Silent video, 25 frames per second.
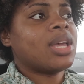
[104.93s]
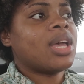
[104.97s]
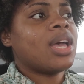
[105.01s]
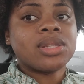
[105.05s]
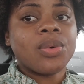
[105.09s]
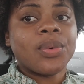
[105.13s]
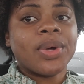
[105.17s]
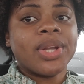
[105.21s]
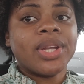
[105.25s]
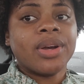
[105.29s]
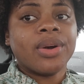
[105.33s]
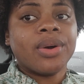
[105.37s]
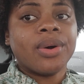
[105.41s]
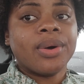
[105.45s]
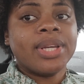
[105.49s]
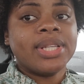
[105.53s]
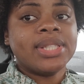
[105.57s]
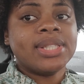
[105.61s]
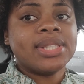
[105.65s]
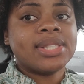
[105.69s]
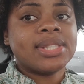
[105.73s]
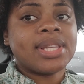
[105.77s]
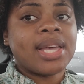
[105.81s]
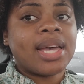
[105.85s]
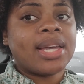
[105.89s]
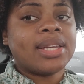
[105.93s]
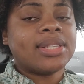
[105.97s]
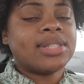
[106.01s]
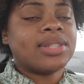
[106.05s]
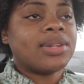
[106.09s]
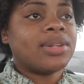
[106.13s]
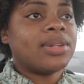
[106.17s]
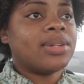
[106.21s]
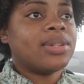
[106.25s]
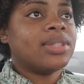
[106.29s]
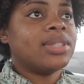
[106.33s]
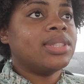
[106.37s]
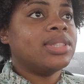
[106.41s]
So when you go inside,
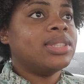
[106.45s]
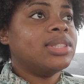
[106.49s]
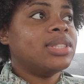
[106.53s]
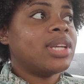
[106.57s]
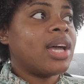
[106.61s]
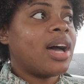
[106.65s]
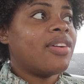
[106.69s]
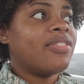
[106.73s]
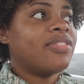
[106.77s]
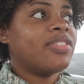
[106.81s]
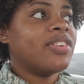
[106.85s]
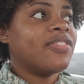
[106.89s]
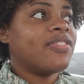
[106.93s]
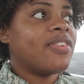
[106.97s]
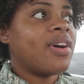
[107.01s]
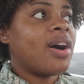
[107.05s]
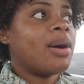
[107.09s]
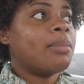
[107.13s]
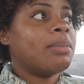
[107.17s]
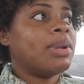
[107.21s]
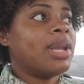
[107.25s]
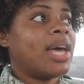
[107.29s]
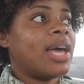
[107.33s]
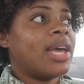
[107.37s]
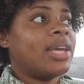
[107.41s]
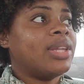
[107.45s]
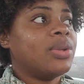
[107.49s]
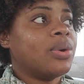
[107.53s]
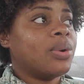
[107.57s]
so you have a farm line